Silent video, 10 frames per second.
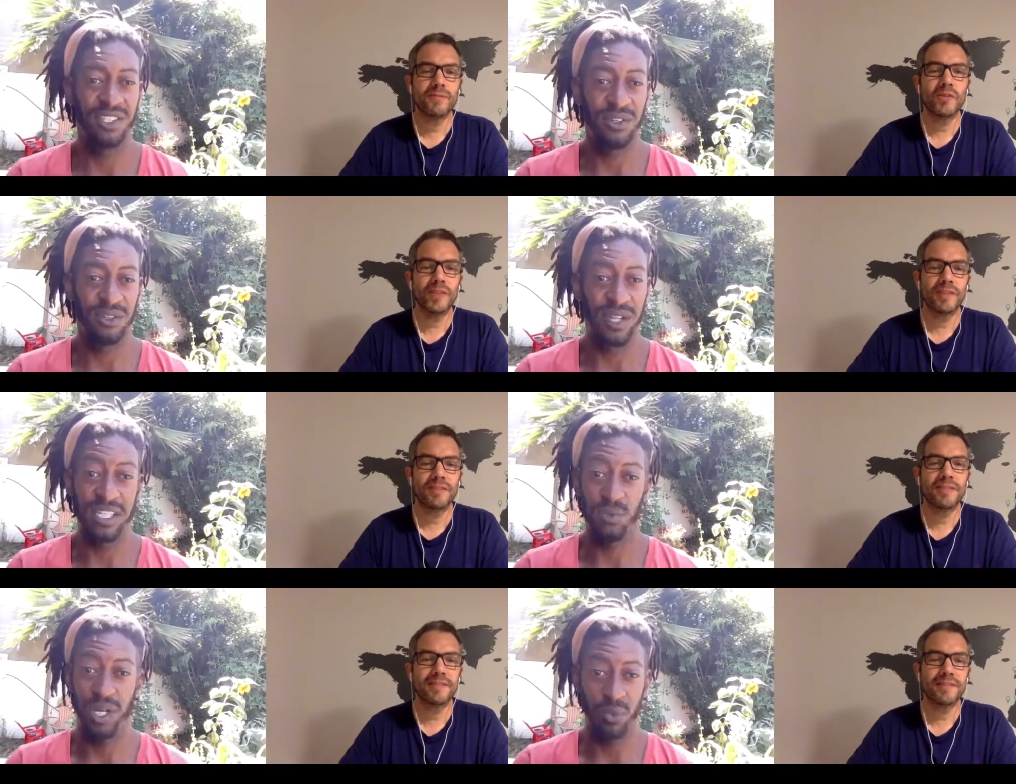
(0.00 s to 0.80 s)
Speaker 1: Wow. So
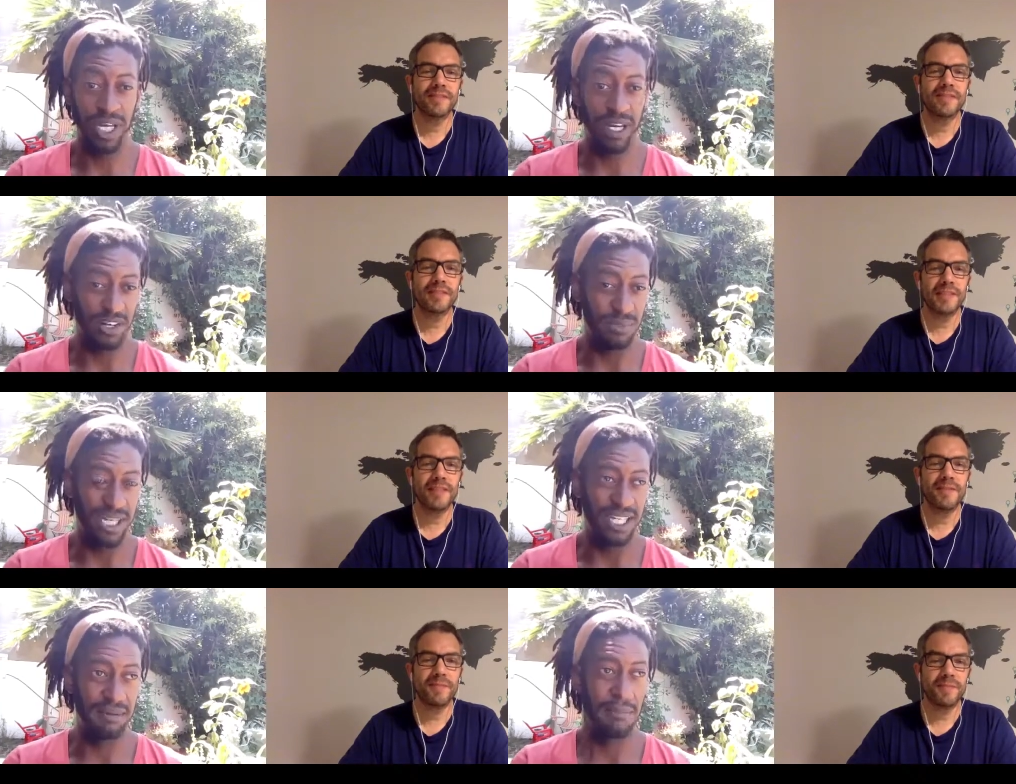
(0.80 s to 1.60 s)
that's one way to earn yeah.
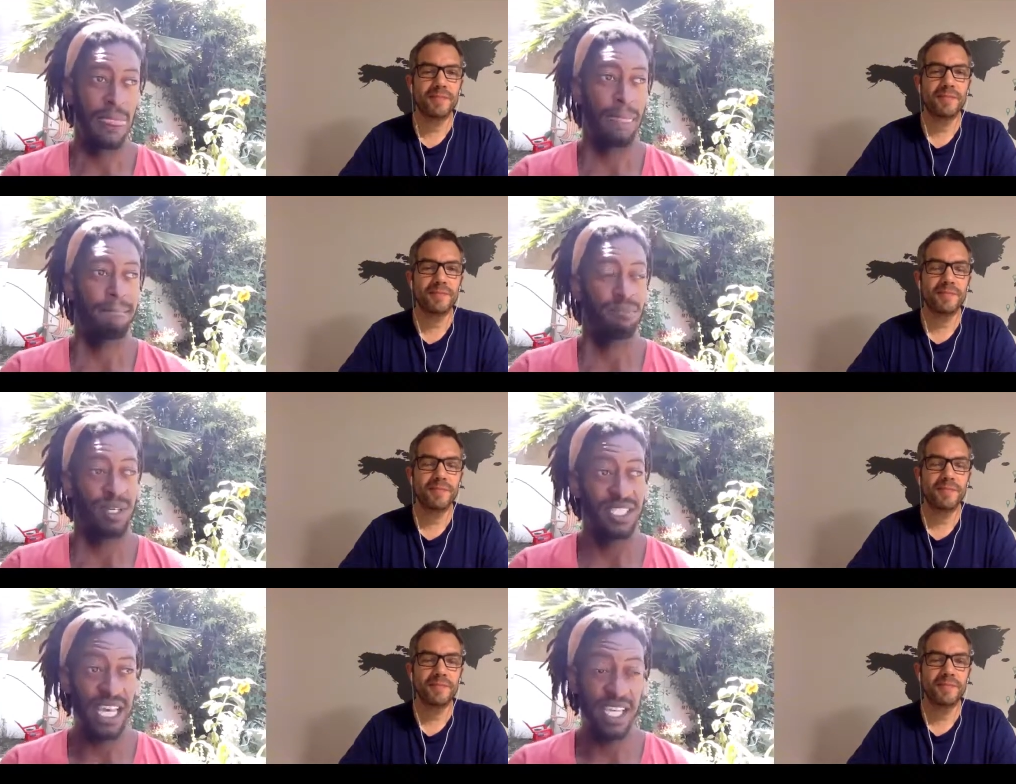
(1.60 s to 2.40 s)
money.
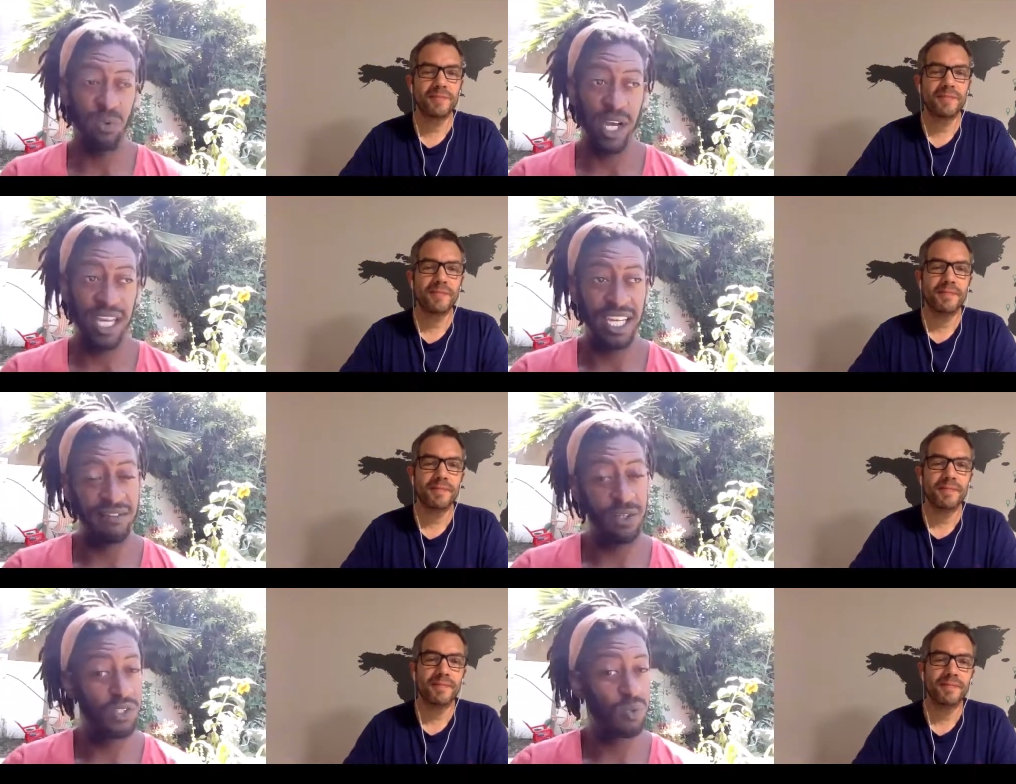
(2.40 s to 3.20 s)
Second way, if
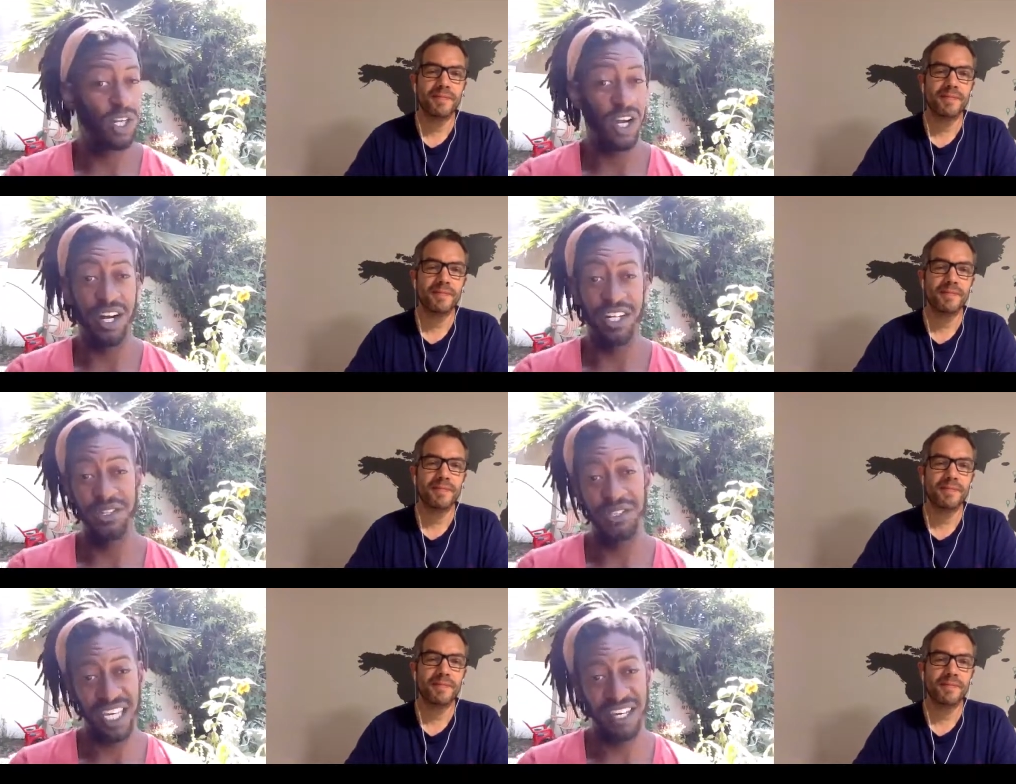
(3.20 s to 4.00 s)
you just want to garden
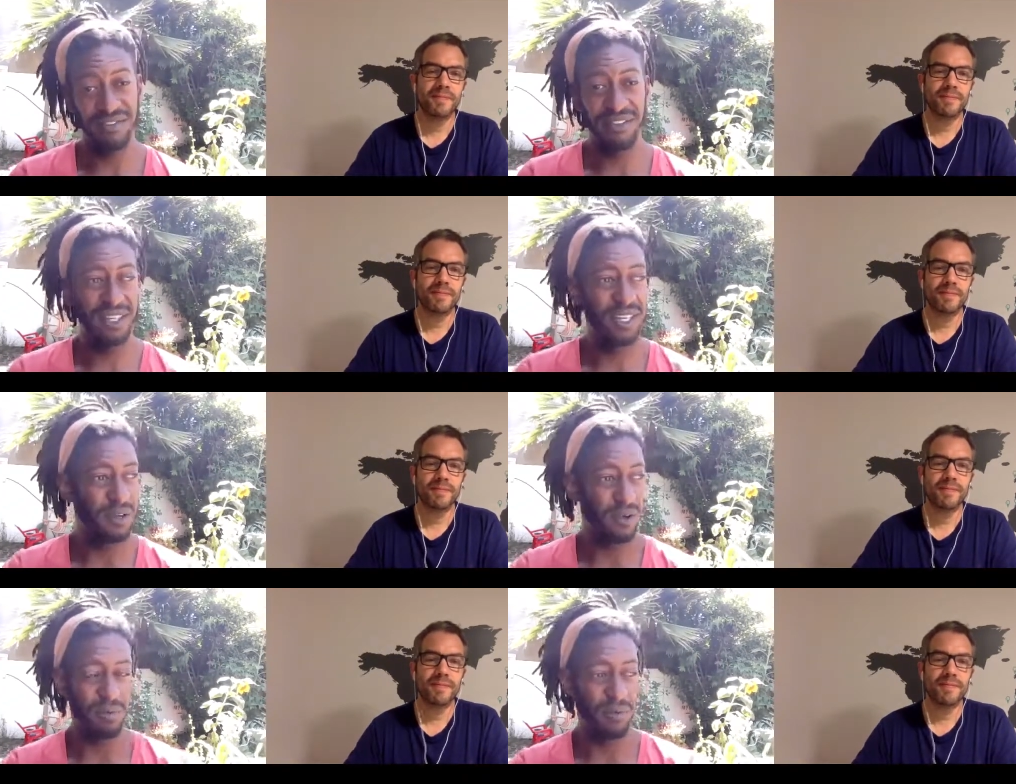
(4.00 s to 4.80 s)
yourself,
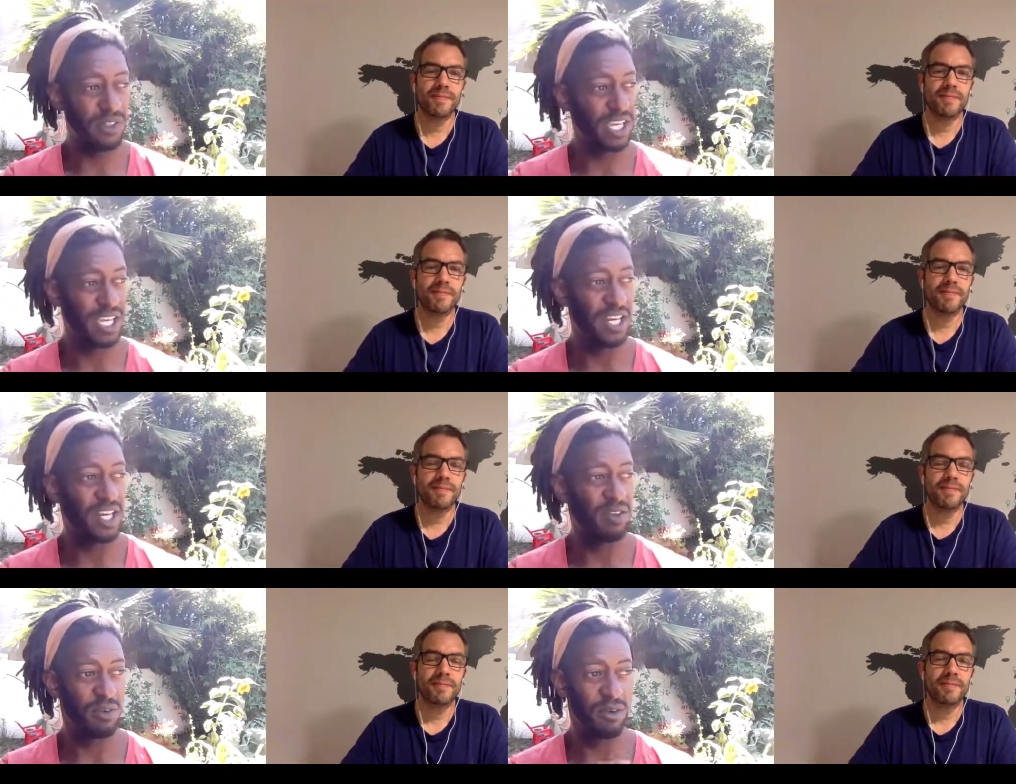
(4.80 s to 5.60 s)
then
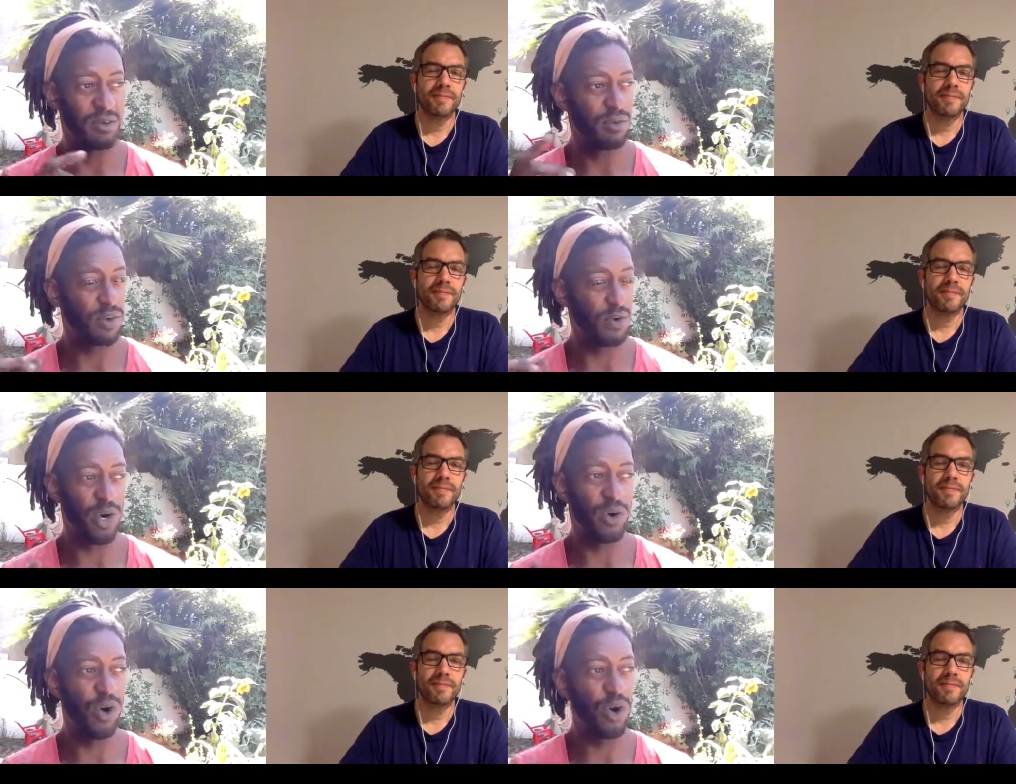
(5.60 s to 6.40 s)

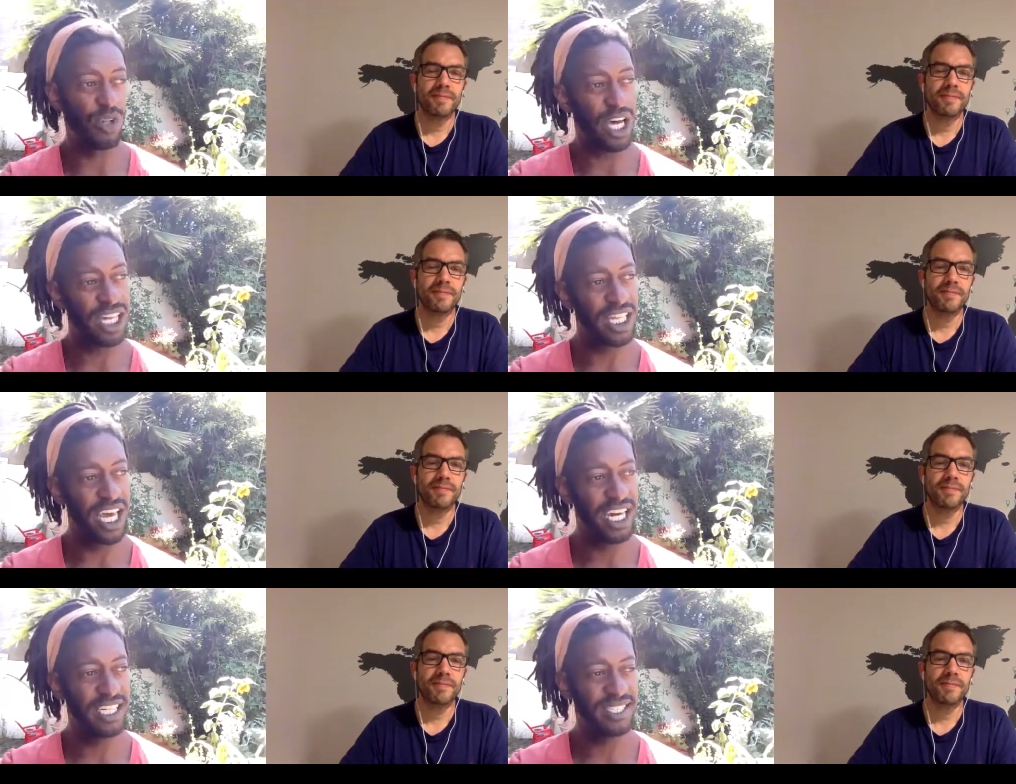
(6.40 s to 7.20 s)
grow a whole lot of
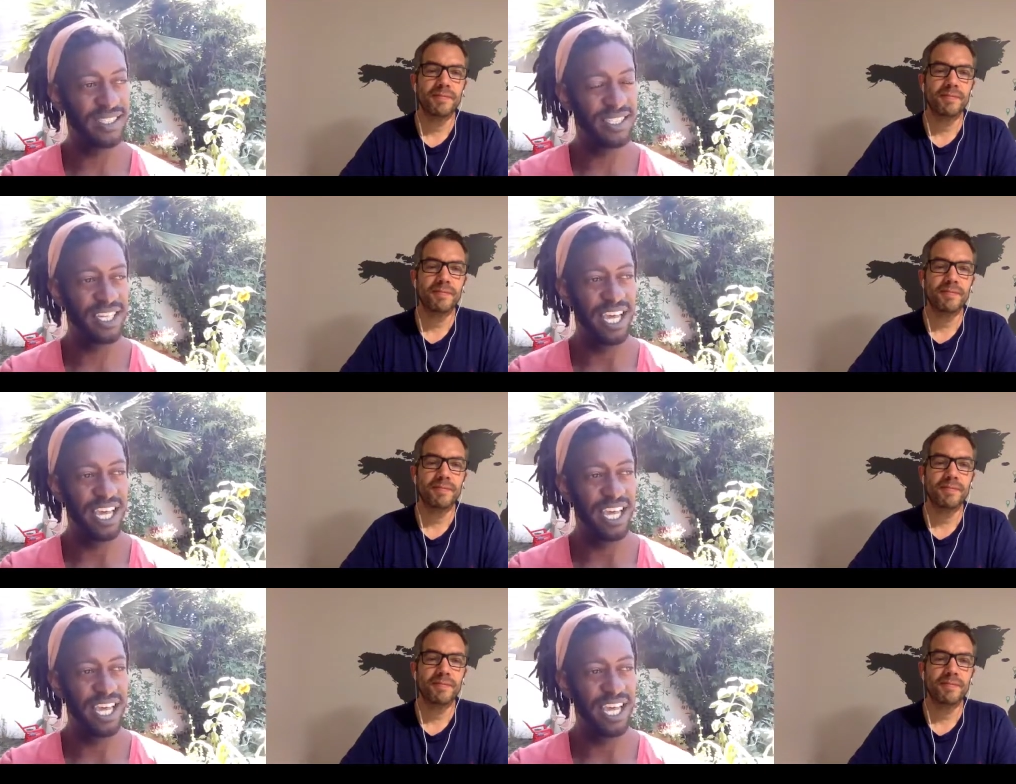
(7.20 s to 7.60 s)
lettuce.